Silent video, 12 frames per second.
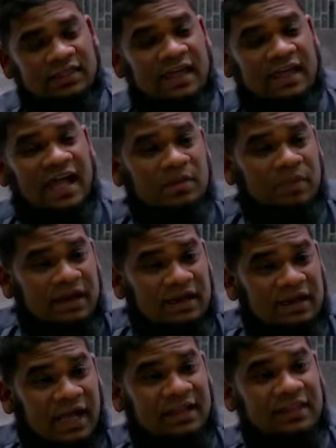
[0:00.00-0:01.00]
Hadath
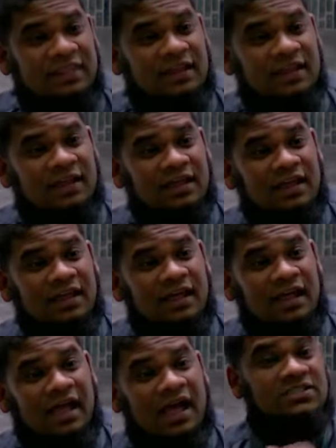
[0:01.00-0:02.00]
akbar and hadath
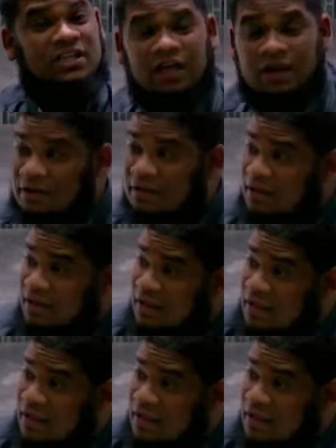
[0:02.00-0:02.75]
asghar.